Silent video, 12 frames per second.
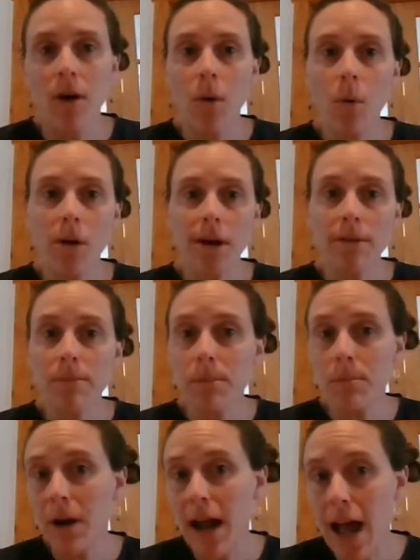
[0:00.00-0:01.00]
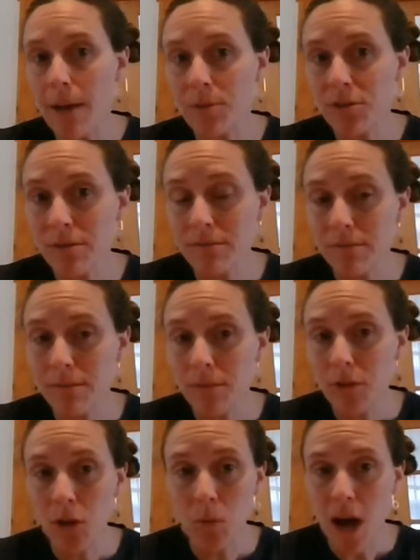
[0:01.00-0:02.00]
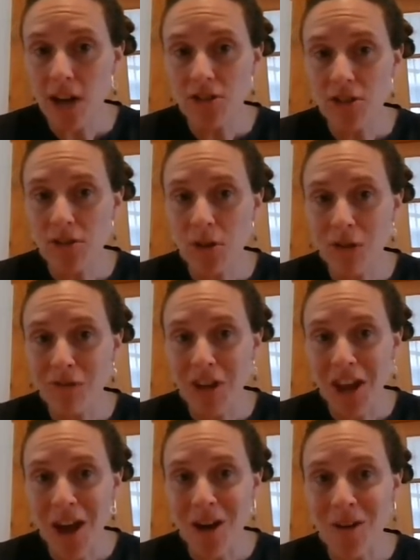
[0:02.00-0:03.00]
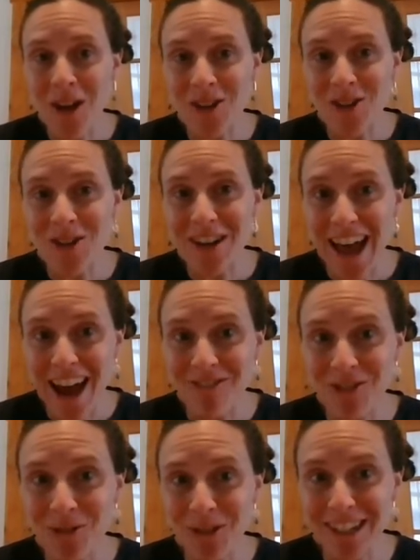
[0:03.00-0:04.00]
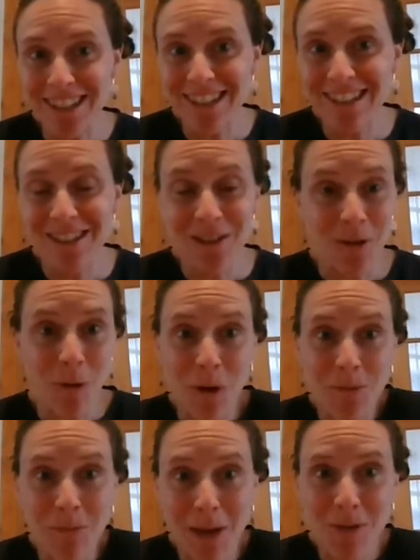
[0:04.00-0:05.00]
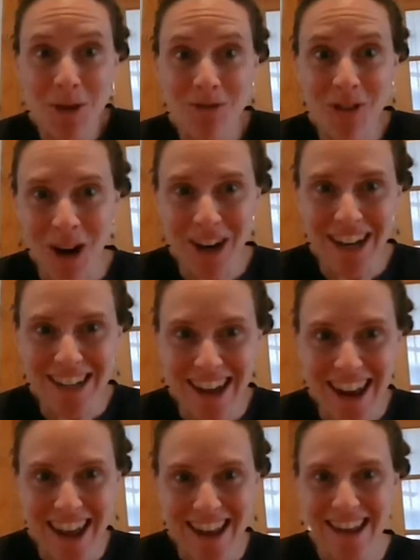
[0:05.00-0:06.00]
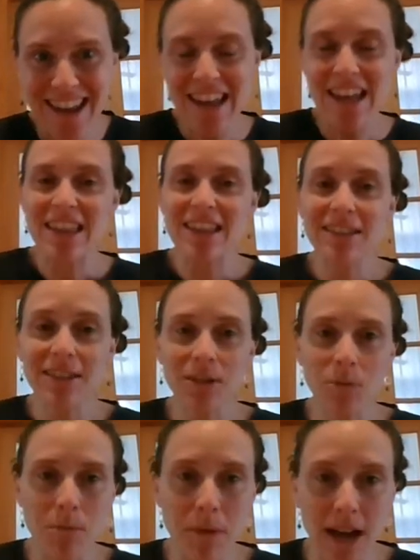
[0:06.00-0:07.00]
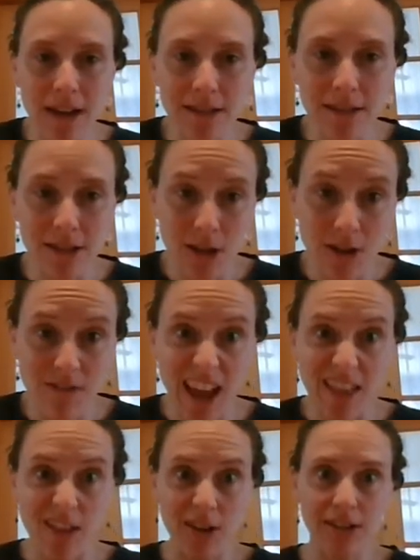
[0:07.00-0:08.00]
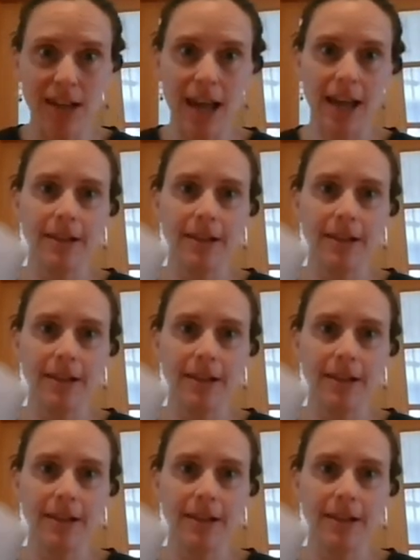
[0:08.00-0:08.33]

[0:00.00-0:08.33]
or perhaps you'll watch this whole video and do it afterwards, or maybe you've already done it. This is what my survey looks like.